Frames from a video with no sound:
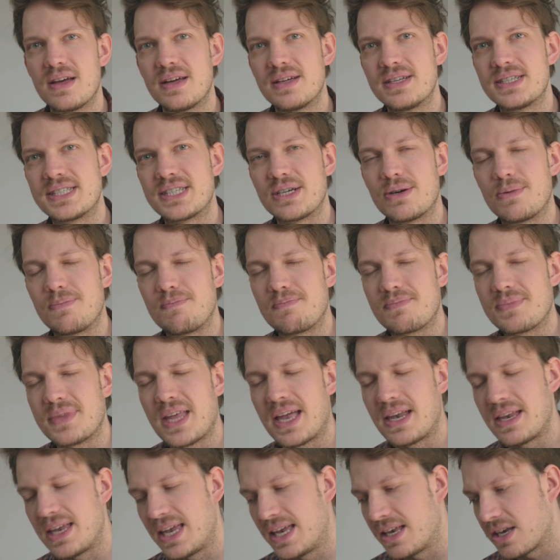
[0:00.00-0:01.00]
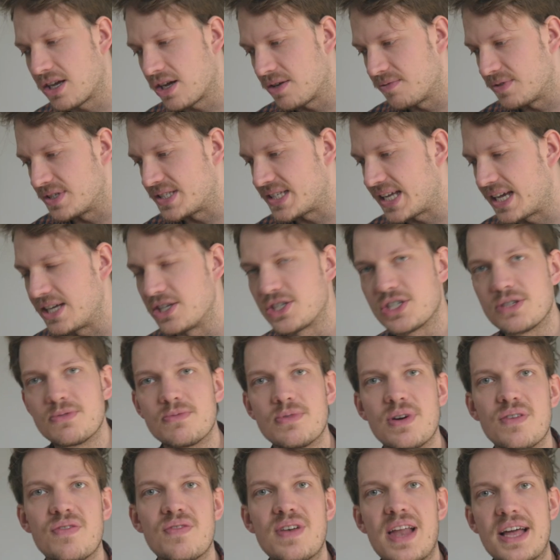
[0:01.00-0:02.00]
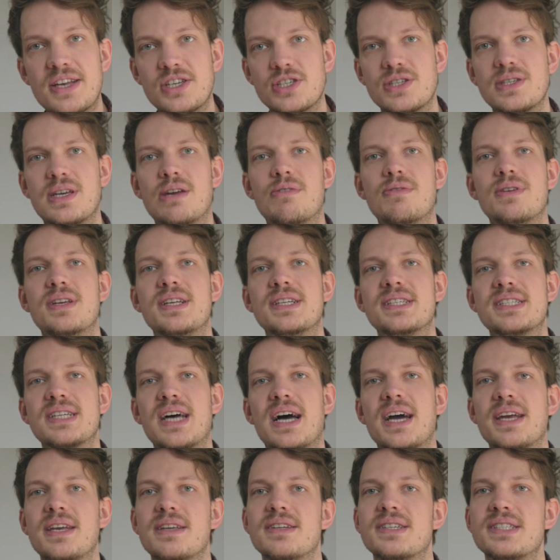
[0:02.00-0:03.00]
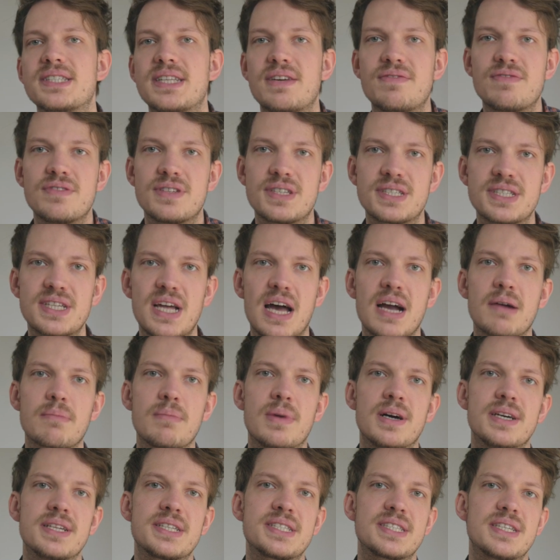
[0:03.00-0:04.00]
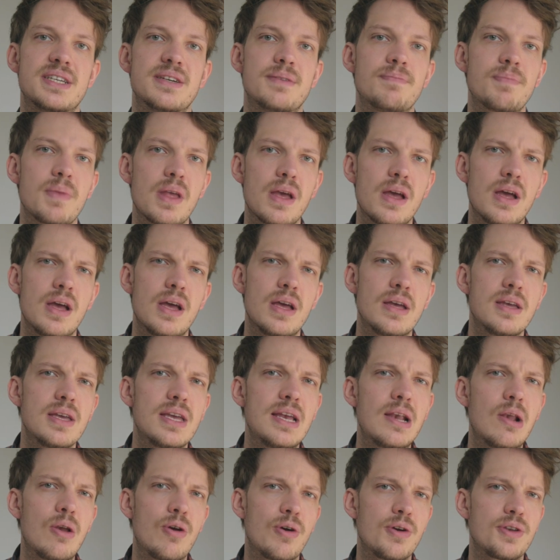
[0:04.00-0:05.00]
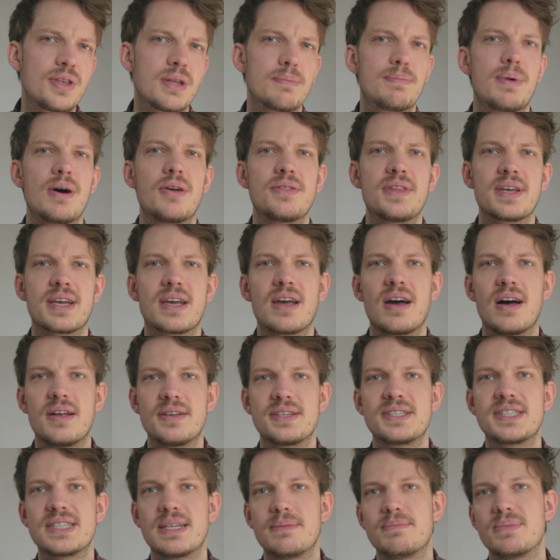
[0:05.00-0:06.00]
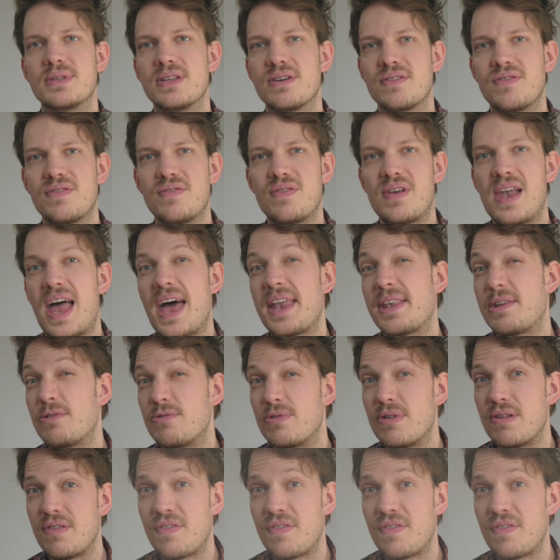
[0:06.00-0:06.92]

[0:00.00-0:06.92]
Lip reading: So then in conversation with legendary designer Stefan Sagmeister, he learned about the concept of lateral